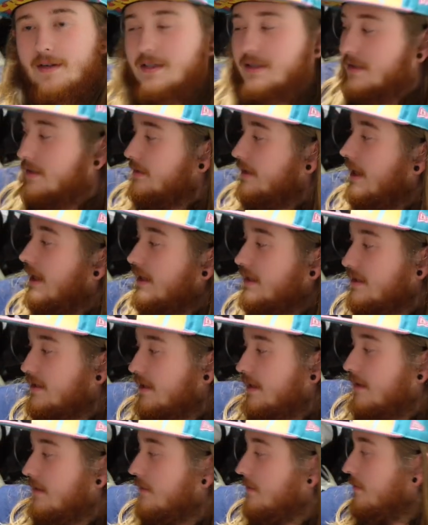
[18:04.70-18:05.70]
because
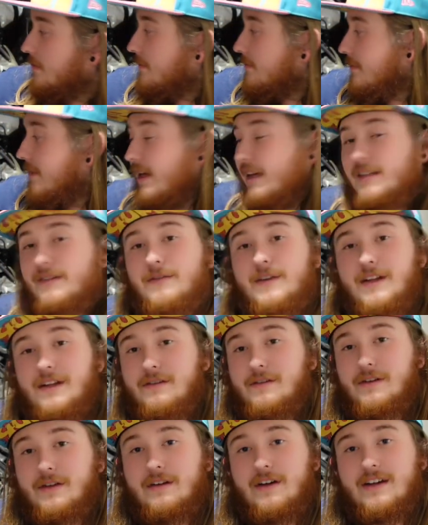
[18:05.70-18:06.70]
next. Next
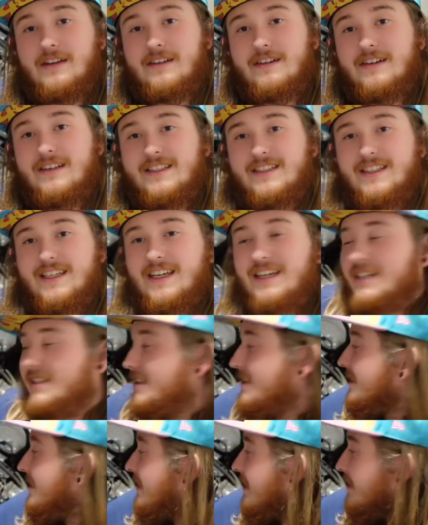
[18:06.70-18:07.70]
videos you guys are going to see,
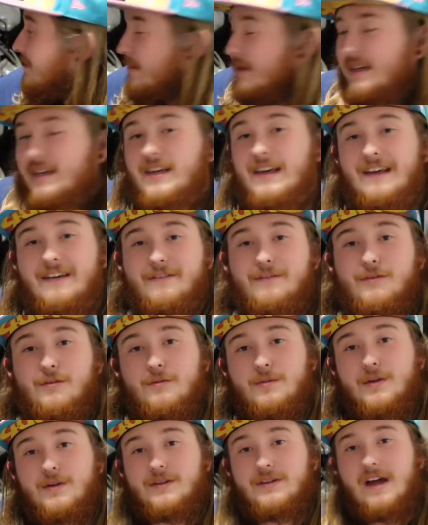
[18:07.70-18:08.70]
she's going to be full
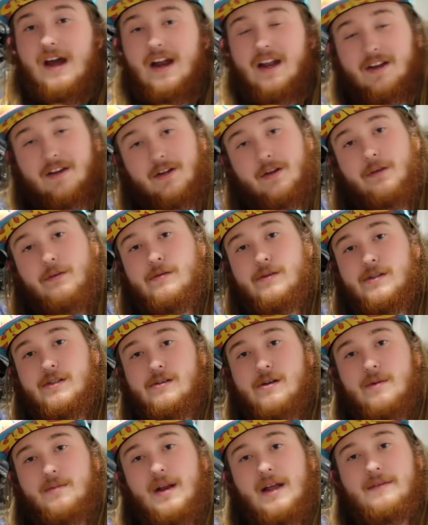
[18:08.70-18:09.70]
bolt on and tuned,
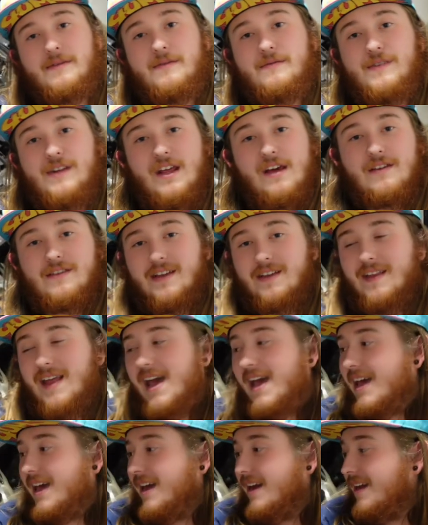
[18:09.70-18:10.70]
so I'm going to have some videos on
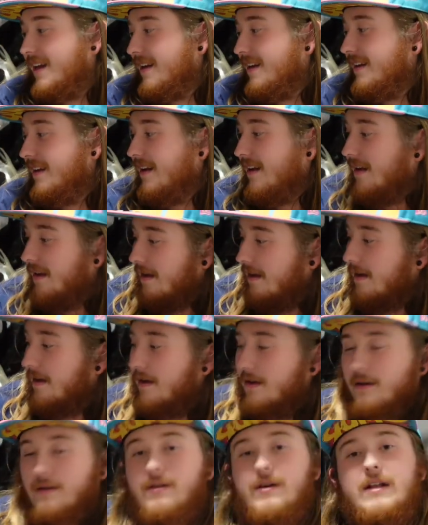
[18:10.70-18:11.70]
that, and
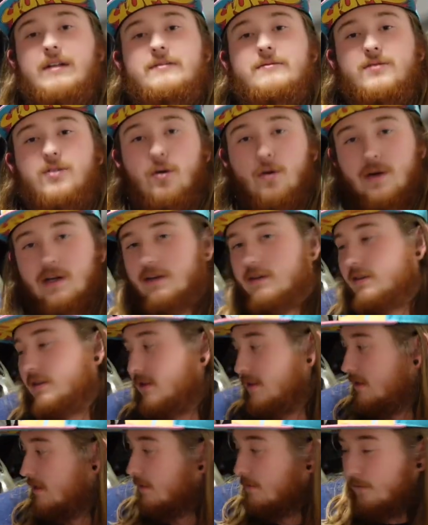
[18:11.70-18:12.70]
we get some coils
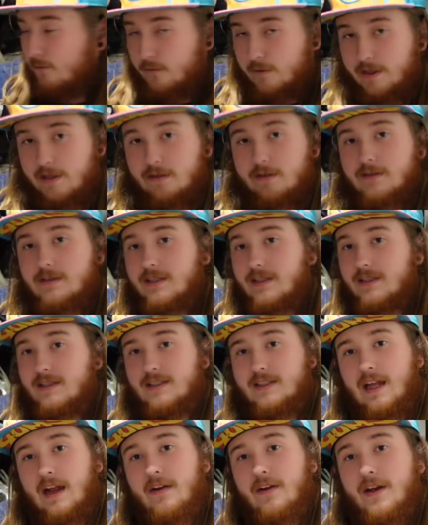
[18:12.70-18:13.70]
and some wheels and a
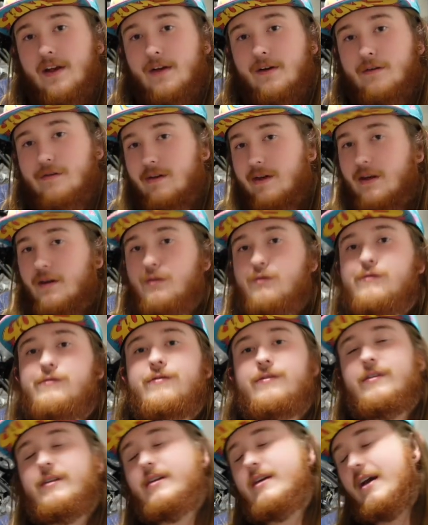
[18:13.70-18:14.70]
stereo, and
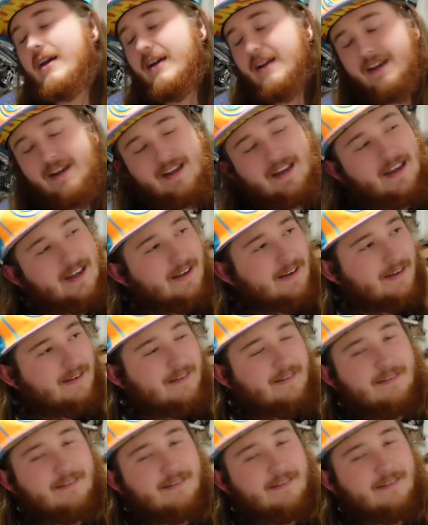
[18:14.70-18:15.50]
hopefully I can get